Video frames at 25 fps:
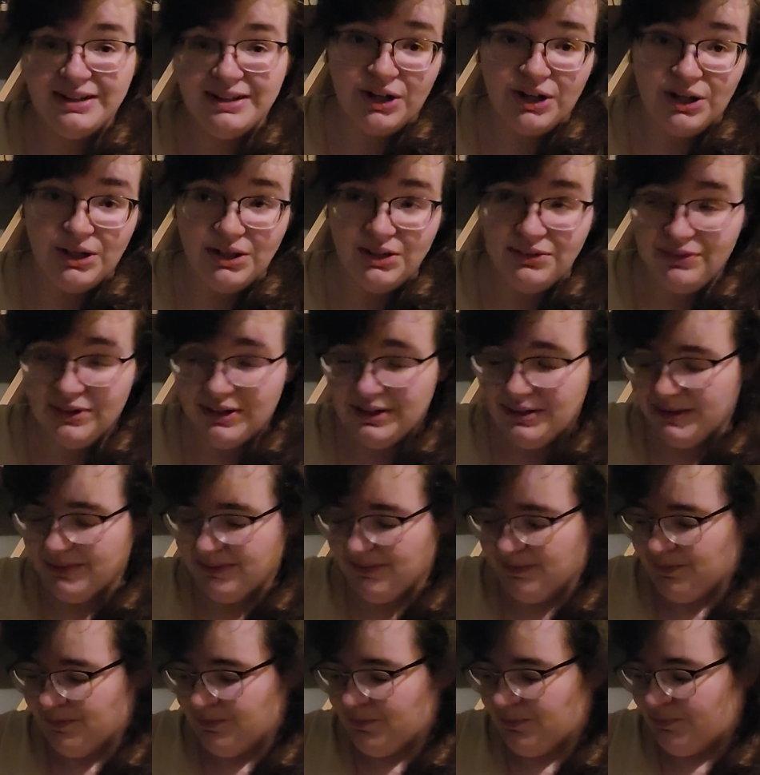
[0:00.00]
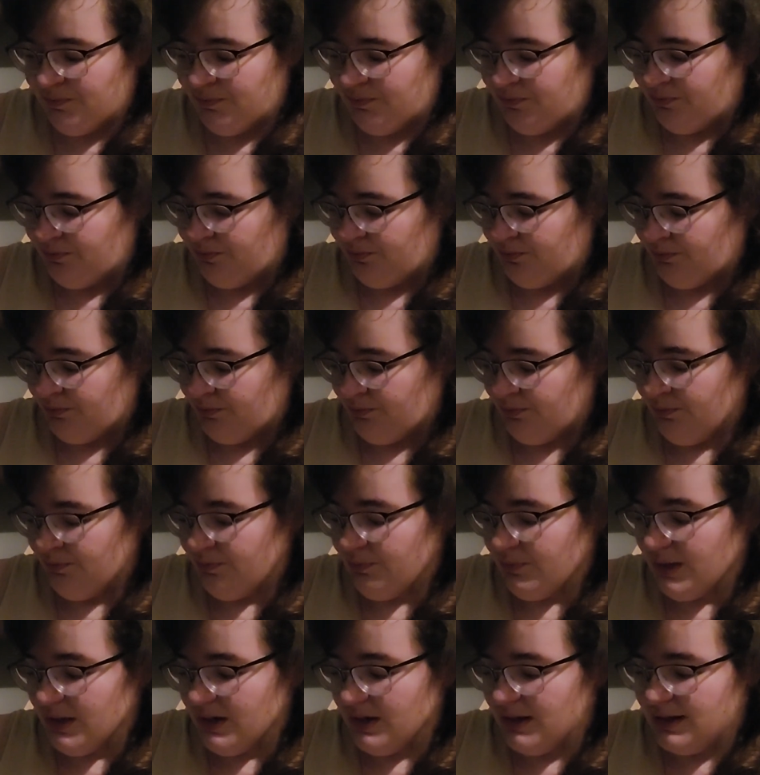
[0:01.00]
all of it.
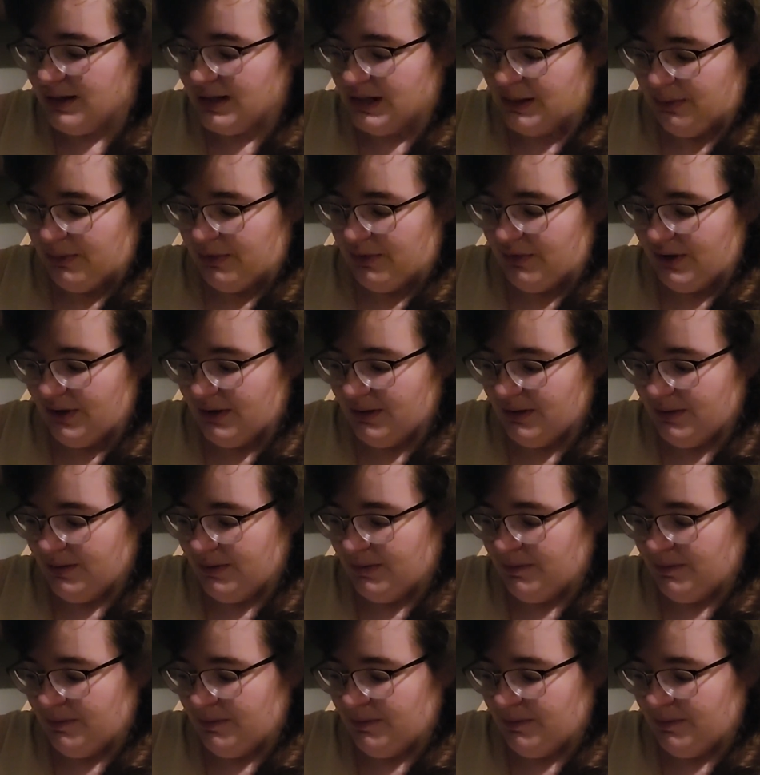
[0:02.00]
Some of it.